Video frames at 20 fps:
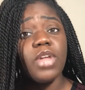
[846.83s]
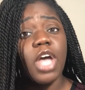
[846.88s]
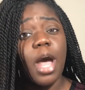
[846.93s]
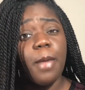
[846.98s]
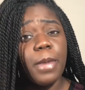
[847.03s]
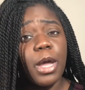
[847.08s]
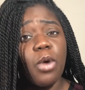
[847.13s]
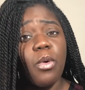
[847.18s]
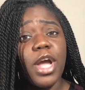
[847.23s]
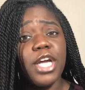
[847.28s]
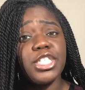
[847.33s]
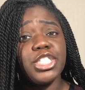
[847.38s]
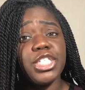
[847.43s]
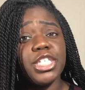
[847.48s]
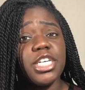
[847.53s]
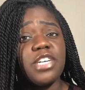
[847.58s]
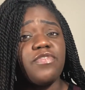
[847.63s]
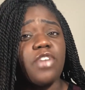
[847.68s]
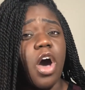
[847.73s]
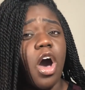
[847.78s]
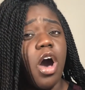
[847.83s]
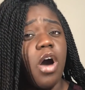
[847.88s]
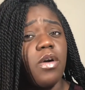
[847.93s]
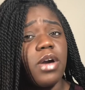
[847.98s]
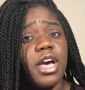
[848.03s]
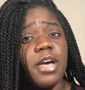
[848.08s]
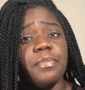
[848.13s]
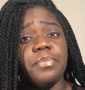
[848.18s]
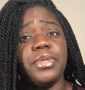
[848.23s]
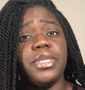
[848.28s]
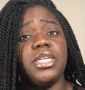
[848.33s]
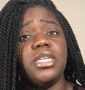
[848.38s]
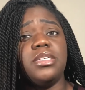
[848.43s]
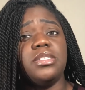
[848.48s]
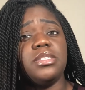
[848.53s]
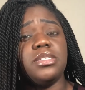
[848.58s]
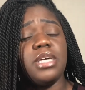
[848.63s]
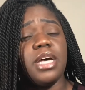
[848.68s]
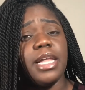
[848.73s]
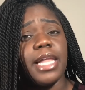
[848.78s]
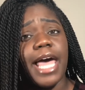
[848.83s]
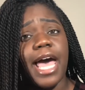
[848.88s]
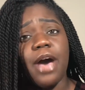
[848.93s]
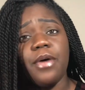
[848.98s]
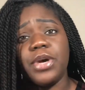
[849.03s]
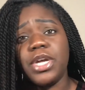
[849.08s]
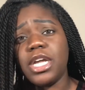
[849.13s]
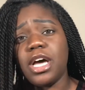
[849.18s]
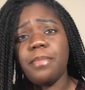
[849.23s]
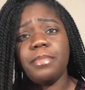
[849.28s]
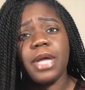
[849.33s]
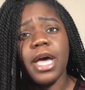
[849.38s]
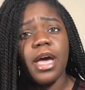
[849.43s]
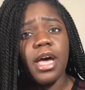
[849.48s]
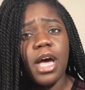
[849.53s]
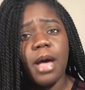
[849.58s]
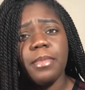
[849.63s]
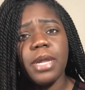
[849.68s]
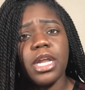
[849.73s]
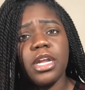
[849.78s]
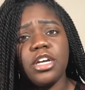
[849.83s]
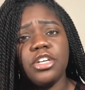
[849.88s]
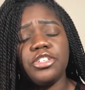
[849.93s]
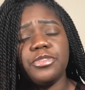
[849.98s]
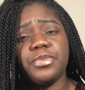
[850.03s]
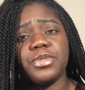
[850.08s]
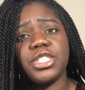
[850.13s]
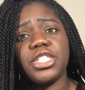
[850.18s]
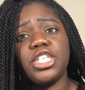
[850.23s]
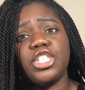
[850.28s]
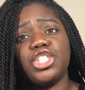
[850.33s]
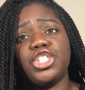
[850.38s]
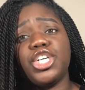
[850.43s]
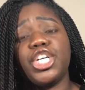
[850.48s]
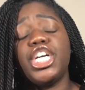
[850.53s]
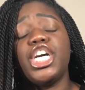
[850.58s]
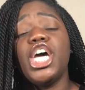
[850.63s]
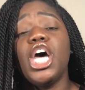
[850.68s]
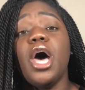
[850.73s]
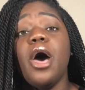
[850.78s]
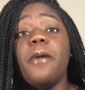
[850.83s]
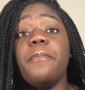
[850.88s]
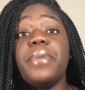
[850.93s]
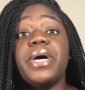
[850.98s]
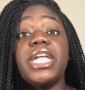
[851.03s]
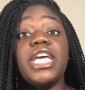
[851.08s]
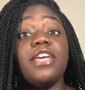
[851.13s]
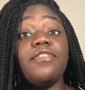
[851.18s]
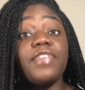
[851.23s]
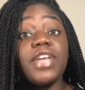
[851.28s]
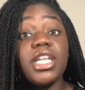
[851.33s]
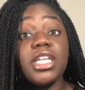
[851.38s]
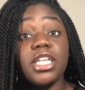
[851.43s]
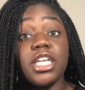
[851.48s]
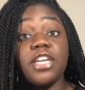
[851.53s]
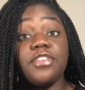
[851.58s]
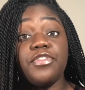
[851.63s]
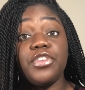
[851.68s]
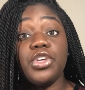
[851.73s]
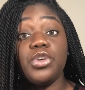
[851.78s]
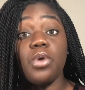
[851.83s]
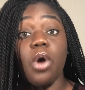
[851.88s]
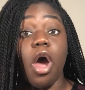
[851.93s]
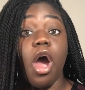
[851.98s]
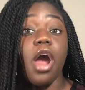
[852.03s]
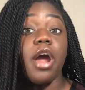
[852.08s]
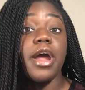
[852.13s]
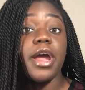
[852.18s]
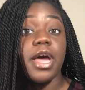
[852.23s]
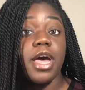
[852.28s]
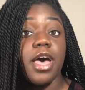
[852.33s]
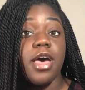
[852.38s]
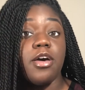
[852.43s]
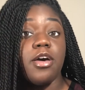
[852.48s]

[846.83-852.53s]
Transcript: I'm not quite sure if all companies allow it. I'm not 100% sure. But if you are